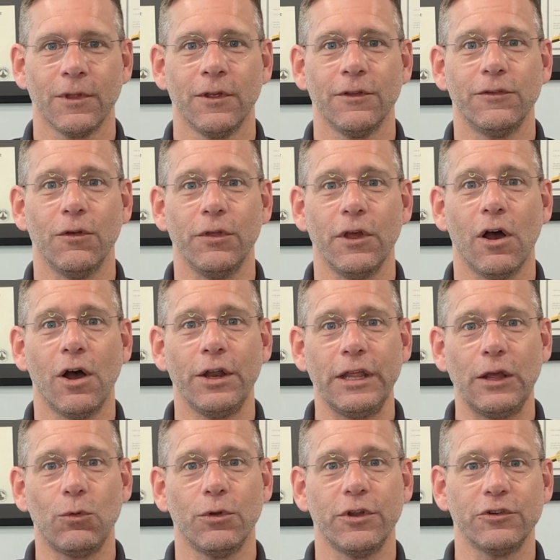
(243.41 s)
So the
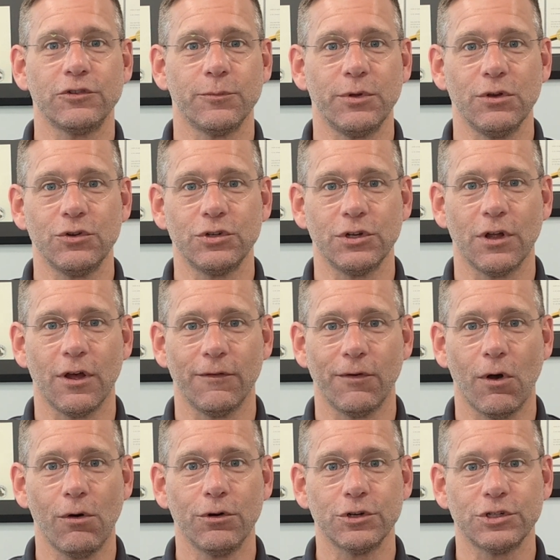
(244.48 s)
unequal distribution of
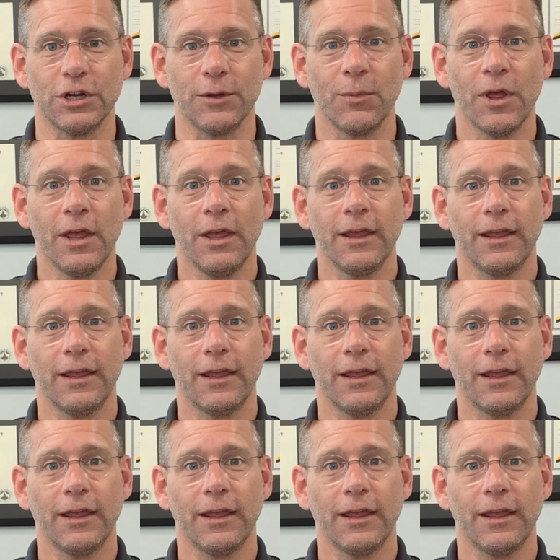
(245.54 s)
ownership